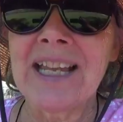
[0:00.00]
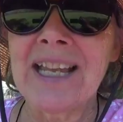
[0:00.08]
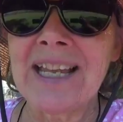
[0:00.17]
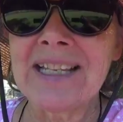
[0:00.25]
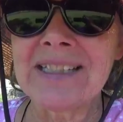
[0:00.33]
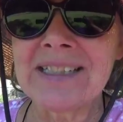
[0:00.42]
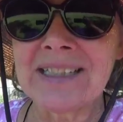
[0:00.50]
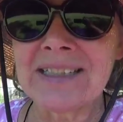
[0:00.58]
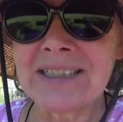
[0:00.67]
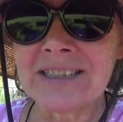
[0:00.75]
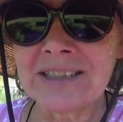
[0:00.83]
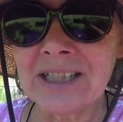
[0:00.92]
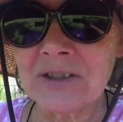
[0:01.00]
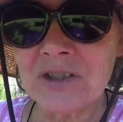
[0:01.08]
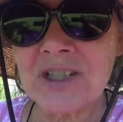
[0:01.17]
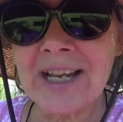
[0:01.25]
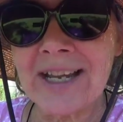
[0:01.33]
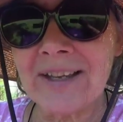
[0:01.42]
And the little
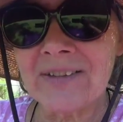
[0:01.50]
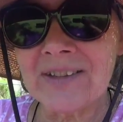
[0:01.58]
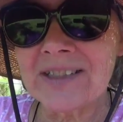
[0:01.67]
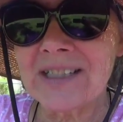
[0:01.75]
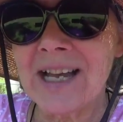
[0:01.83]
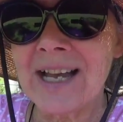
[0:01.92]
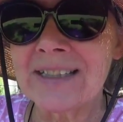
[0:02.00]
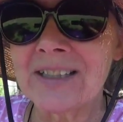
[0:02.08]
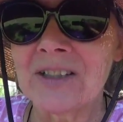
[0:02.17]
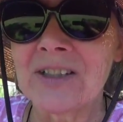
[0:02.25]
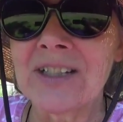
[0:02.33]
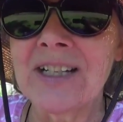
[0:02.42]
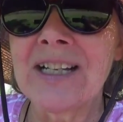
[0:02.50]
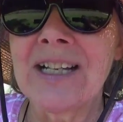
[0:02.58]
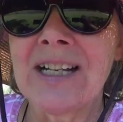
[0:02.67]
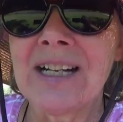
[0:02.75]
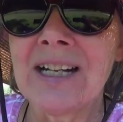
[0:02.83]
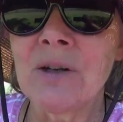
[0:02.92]
child, the toddler,
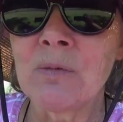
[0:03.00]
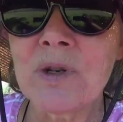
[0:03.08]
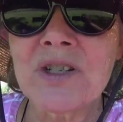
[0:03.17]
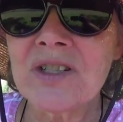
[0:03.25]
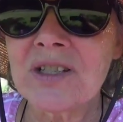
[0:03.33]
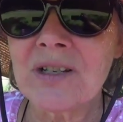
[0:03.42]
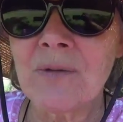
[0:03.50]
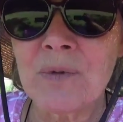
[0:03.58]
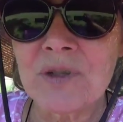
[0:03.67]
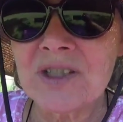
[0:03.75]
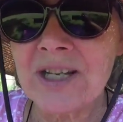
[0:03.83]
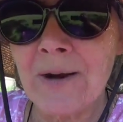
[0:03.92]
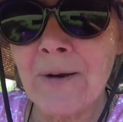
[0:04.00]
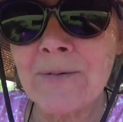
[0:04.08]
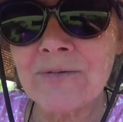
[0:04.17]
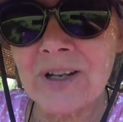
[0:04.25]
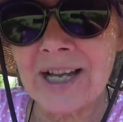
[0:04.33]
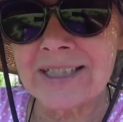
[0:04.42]
was
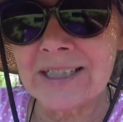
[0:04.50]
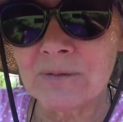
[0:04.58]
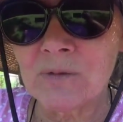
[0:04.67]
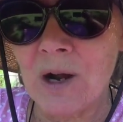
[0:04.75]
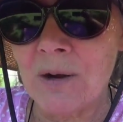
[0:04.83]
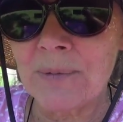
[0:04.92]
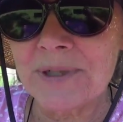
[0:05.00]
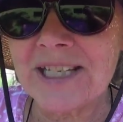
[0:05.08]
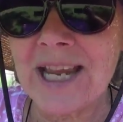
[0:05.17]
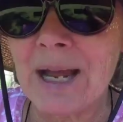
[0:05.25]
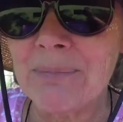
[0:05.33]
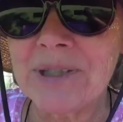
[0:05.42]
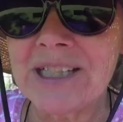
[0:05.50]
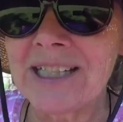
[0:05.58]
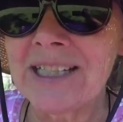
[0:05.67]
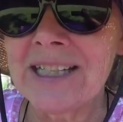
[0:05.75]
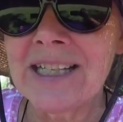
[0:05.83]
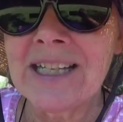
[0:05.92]
terrified of what was
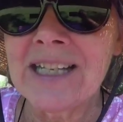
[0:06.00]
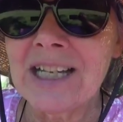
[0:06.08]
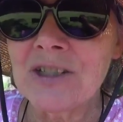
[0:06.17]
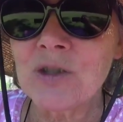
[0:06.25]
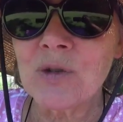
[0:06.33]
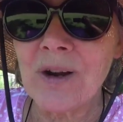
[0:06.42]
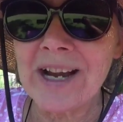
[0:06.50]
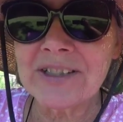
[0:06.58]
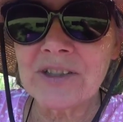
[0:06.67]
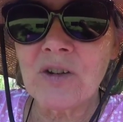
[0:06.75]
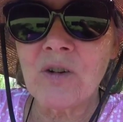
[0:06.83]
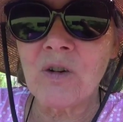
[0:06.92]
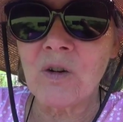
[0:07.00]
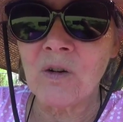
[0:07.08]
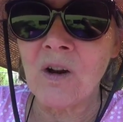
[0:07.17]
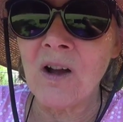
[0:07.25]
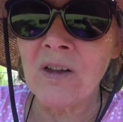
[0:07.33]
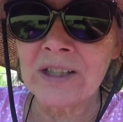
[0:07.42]
happening and tried to
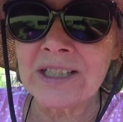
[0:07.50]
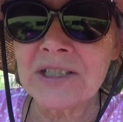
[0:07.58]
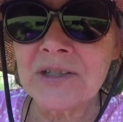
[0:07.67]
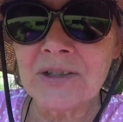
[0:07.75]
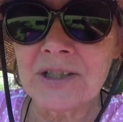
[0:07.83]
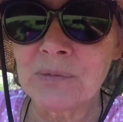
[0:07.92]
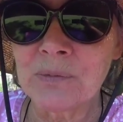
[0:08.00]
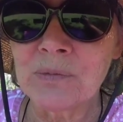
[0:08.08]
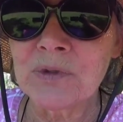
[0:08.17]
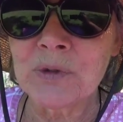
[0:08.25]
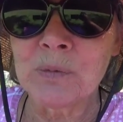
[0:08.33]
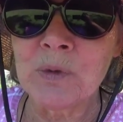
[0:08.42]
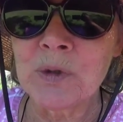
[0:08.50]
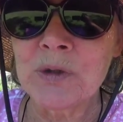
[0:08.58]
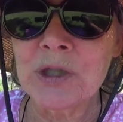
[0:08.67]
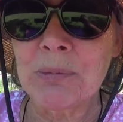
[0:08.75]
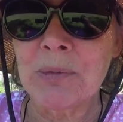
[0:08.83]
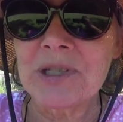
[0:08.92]
crawl into the
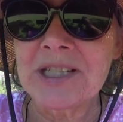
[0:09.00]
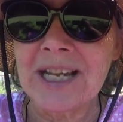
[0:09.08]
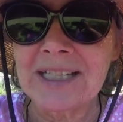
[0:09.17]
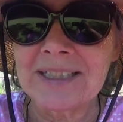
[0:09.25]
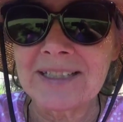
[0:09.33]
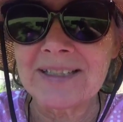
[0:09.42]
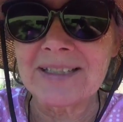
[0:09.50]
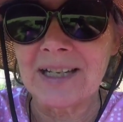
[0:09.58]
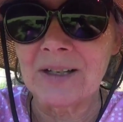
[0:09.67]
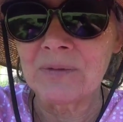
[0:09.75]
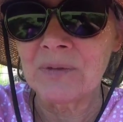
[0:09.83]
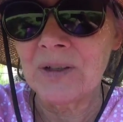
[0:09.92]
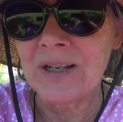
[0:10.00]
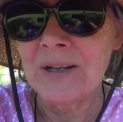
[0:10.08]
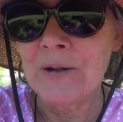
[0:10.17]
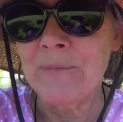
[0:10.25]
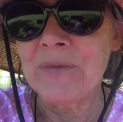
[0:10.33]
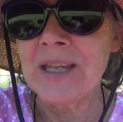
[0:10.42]
wound to protect itself,
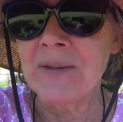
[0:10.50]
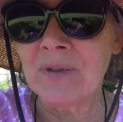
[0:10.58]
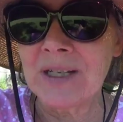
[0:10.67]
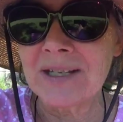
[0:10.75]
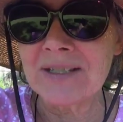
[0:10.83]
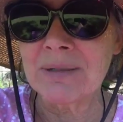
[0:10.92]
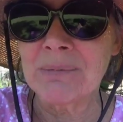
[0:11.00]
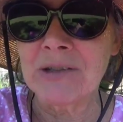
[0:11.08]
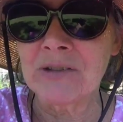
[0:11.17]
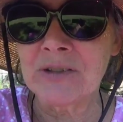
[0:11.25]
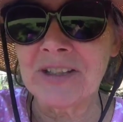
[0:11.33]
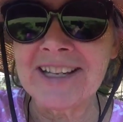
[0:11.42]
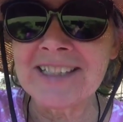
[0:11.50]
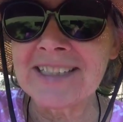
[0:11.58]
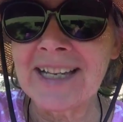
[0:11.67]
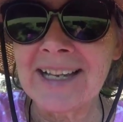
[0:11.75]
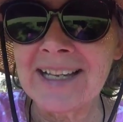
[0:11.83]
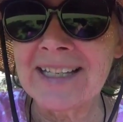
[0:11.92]
even as the mother lay
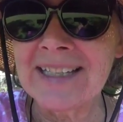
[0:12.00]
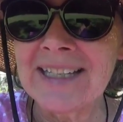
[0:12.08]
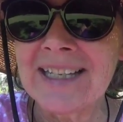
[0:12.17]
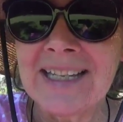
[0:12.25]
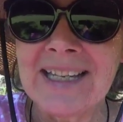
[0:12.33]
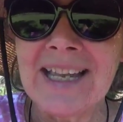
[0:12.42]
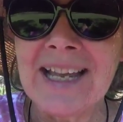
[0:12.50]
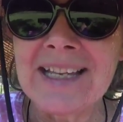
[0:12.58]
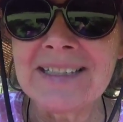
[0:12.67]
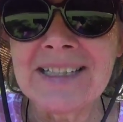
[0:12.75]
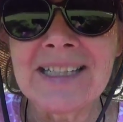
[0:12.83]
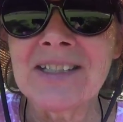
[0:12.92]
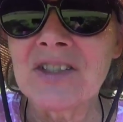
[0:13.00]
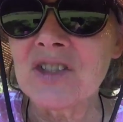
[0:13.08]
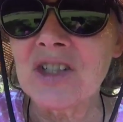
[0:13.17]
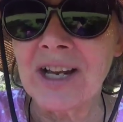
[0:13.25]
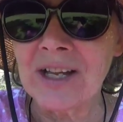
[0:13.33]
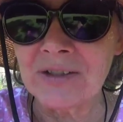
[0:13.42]
dying. And then the
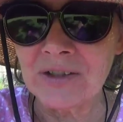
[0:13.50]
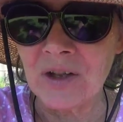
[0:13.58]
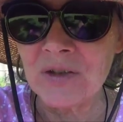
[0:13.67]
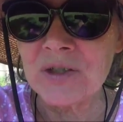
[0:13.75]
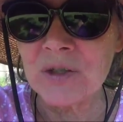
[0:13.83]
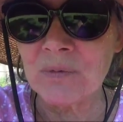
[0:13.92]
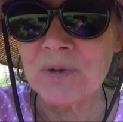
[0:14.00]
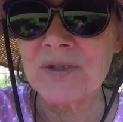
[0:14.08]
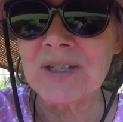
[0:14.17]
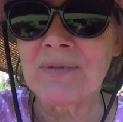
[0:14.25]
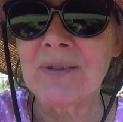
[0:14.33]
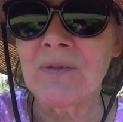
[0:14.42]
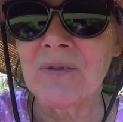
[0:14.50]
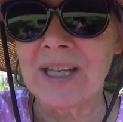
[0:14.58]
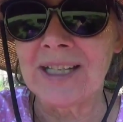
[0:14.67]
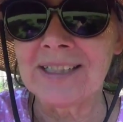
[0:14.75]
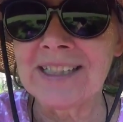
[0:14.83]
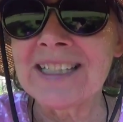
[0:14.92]
child also received a
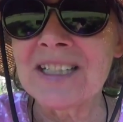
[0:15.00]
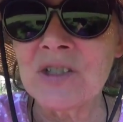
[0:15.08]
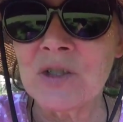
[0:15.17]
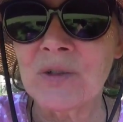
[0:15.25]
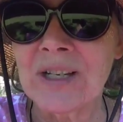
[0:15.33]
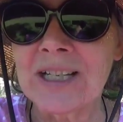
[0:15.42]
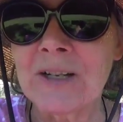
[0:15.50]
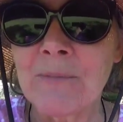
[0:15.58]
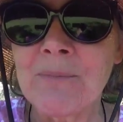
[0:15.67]
fatal injury.